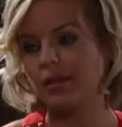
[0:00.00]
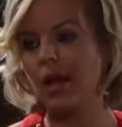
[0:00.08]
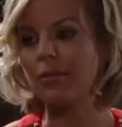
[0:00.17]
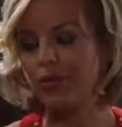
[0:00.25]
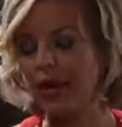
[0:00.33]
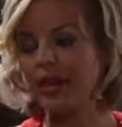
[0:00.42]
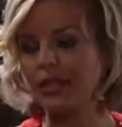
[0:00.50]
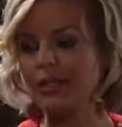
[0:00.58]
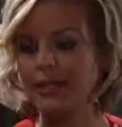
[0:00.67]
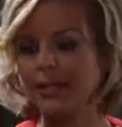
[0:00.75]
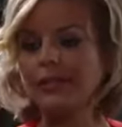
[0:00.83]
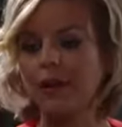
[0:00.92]
Stop threatening to
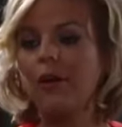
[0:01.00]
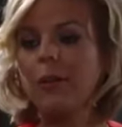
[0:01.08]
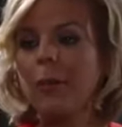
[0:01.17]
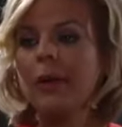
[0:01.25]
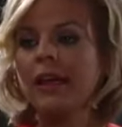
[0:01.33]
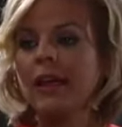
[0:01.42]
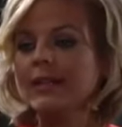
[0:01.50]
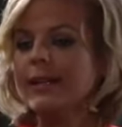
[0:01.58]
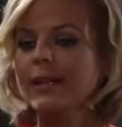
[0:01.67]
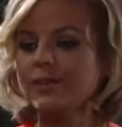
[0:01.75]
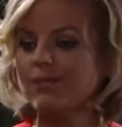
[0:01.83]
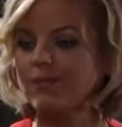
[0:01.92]
dig stuff up on my
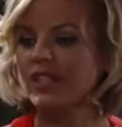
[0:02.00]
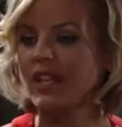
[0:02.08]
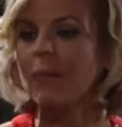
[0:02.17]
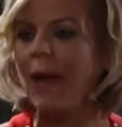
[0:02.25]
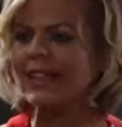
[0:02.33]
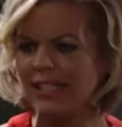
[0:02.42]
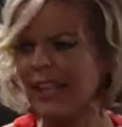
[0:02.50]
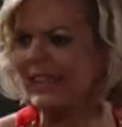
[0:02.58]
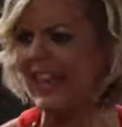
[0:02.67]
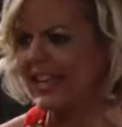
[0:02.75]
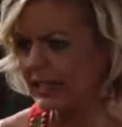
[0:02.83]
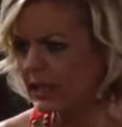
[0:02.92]
cousin and stop acting
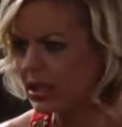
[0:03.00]
like this!